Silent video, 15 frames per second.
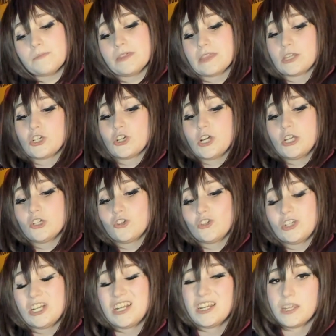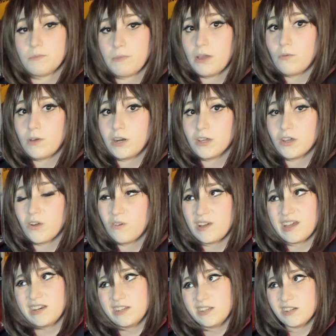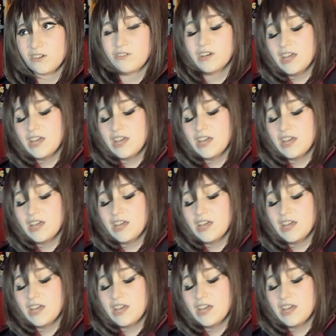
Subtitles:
that you're interested in, you might want to go ahead and,